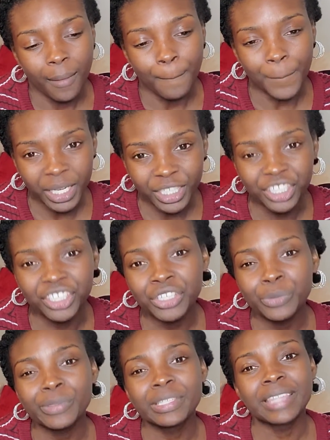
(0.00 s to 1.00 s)
But
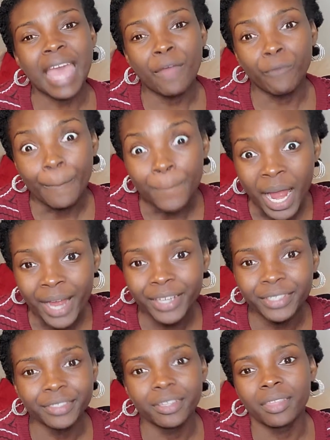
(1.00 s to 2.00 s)
she was that
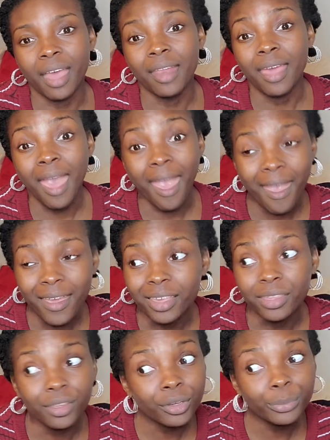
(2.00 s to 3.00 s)
reminder that, hey,
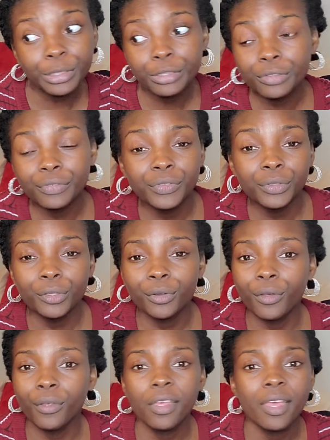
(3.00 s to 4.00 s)
you're
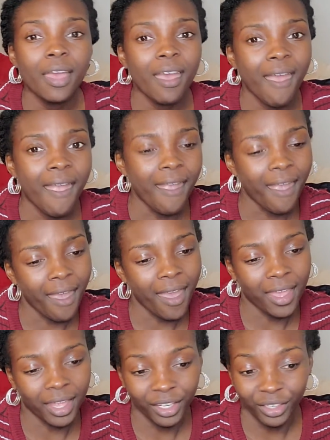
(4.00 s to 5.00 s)
beautiful
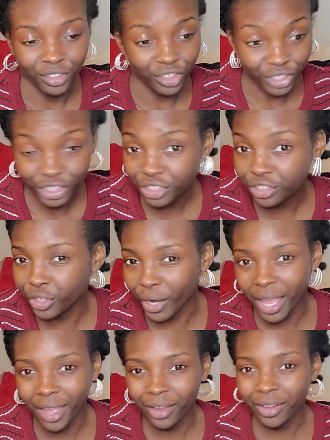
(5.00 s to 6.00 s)
and you're
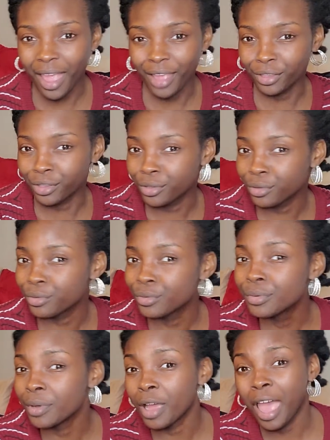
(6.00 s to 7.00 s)
straight and
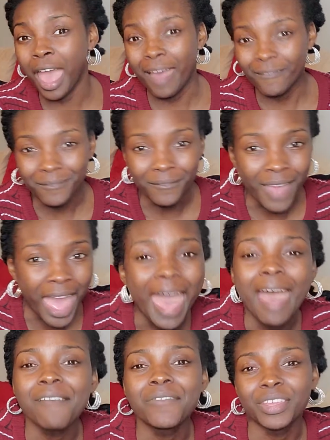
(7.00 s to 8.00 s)
you
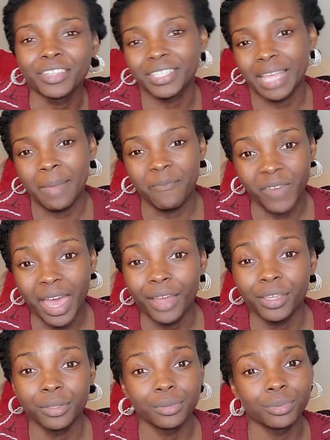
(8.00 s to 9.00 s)
have their same
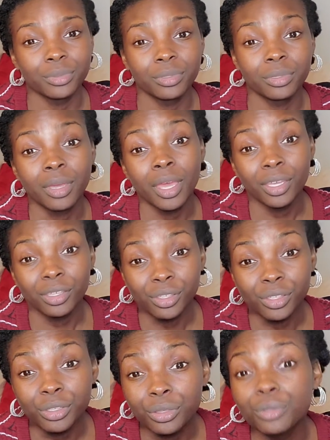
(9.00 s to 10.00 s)
values.
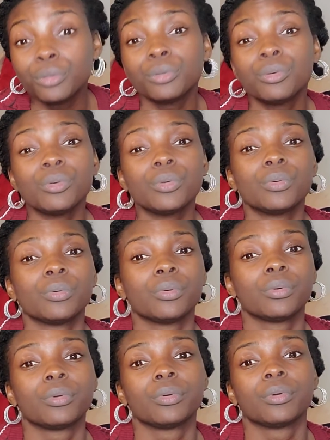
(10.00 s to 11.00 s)
You
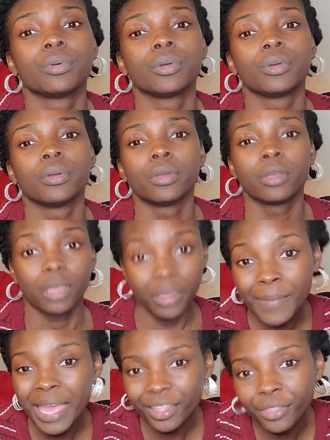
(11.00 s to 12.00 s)

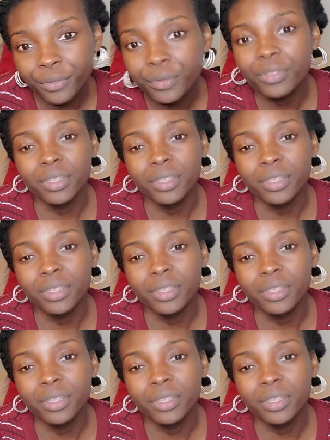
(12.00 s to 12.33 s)
can make it through